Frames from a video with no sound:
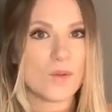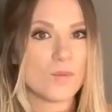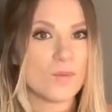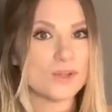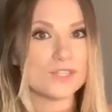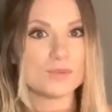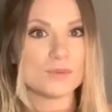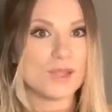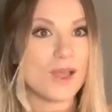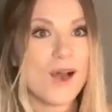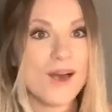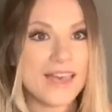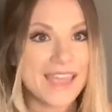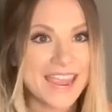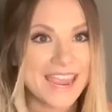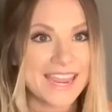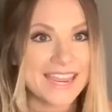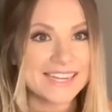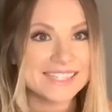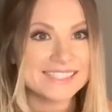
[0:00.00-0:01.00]
which we all
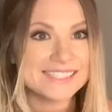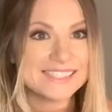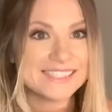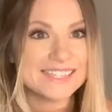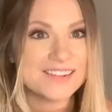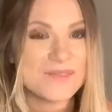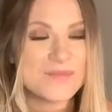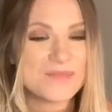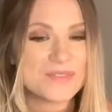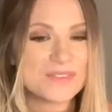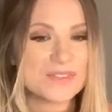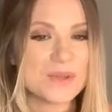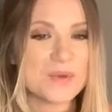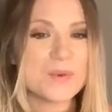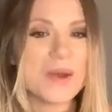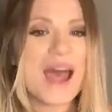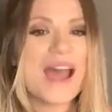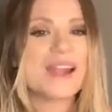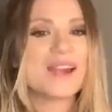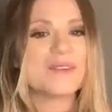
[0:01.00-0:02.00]
hate. So
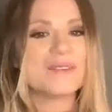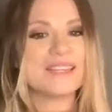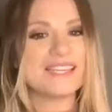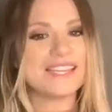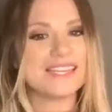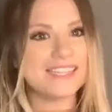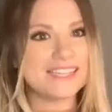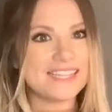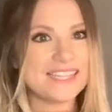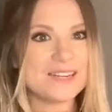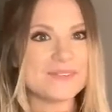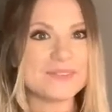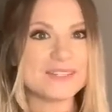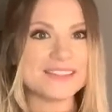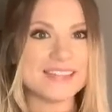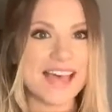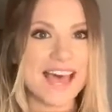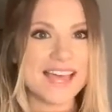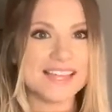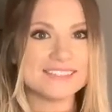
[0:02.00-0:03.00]
why are we going to lead
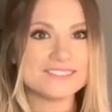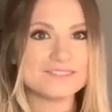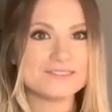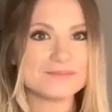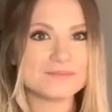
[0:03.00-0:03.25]
with that?